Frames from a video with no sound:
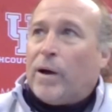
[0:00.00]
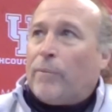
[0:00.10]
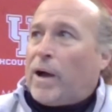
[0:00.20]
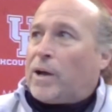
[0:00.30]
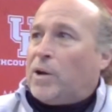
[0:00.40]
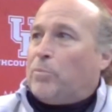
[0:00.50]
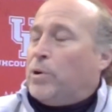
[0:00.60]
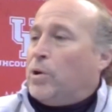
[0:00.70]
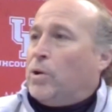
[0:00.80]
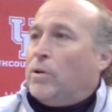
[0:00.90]
I'm not going
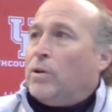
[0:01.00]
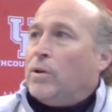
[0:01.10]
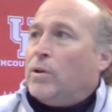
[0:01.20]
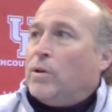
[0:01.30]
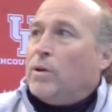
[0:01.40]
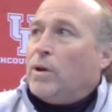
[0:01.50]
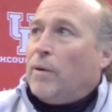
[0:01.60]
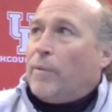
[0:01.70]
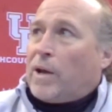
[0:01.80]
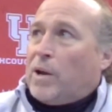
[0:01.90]

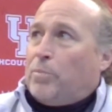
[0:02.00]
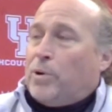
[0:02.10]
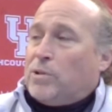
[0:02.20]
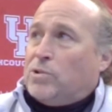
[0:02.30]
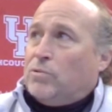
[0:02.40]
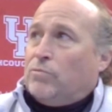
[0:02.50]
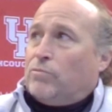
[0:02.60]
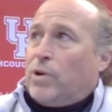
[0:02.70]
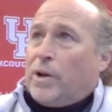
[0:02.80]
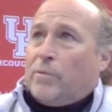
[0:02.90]
to put two
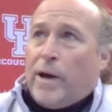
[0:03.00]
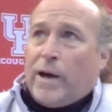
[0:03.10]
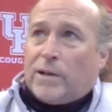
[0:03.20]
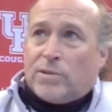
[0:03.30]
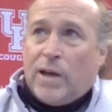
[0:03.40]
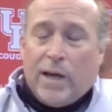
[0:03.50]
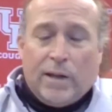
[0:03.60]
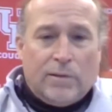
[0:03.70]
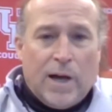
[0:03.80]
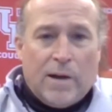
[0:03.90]
running backs
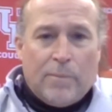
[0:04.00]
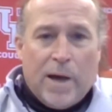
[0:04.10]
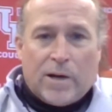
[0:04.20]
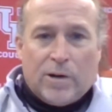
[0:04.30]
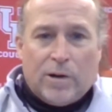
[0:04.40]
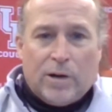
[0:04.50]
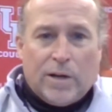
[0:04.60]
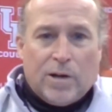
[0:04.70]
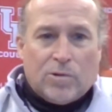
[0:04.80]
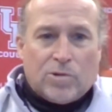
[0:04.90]
at linebacker
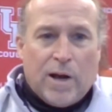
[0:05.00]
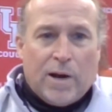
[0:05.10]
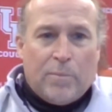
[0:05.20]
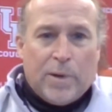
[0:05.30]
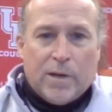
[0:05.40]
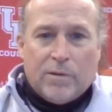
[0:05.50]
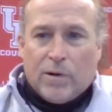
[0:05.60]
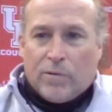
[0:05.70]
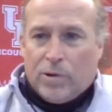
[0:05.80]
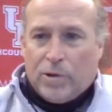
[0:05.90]
and go try to beat
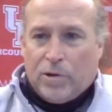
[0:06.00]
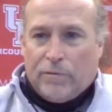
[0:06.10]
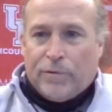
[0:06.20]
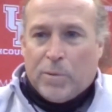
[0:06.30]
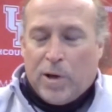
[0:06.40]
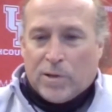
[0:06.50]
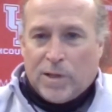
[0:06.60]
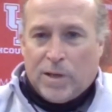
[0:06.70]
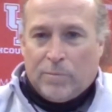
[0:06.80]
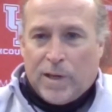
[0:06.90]
a really good football
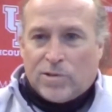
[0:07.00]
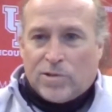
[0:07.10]
team. That's